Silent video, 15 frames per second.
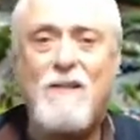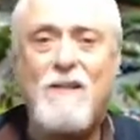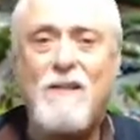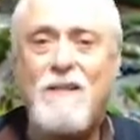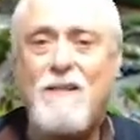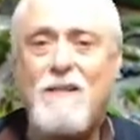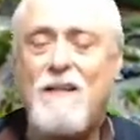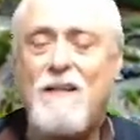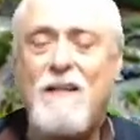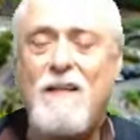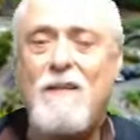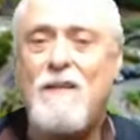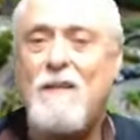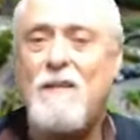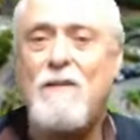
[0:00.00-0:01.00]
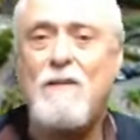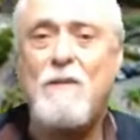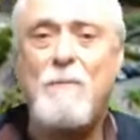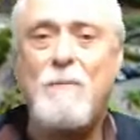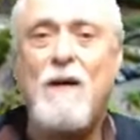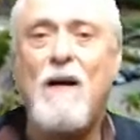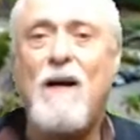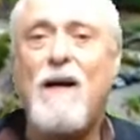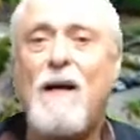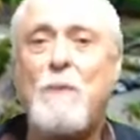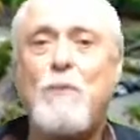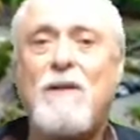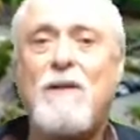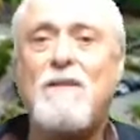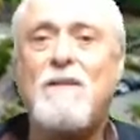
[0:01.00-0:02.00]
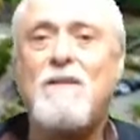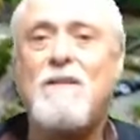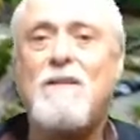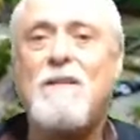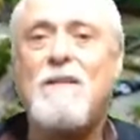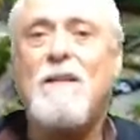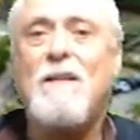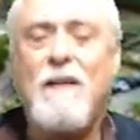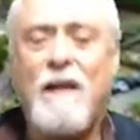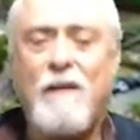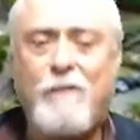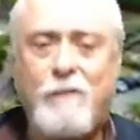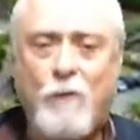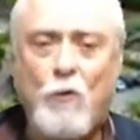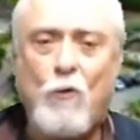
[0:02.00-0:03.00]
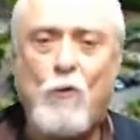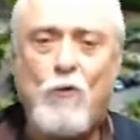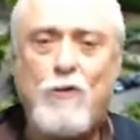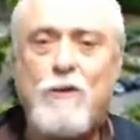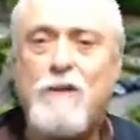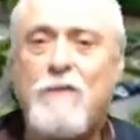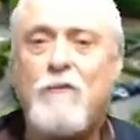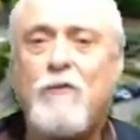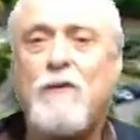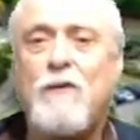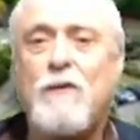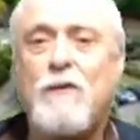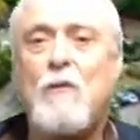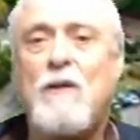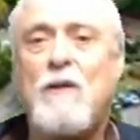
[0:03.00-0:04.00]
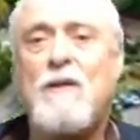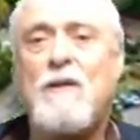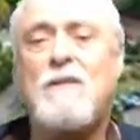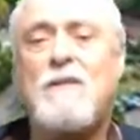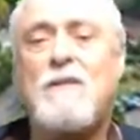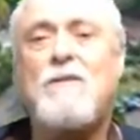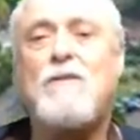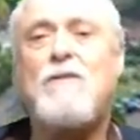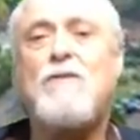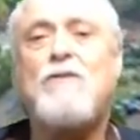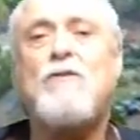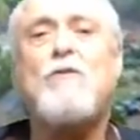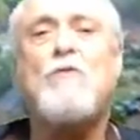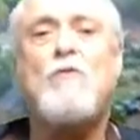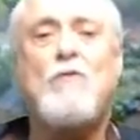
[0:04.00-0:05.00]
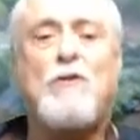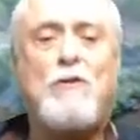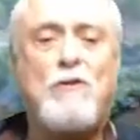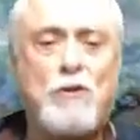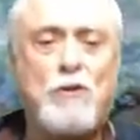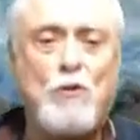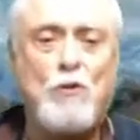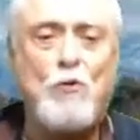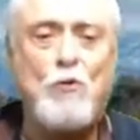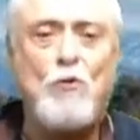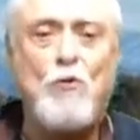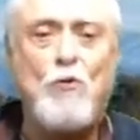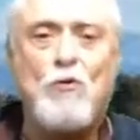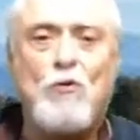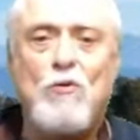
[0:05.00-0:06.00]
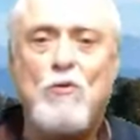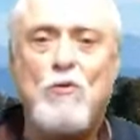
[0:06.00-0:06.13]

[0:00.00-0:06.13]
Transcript: titanium hybrids and four different wedges you could choose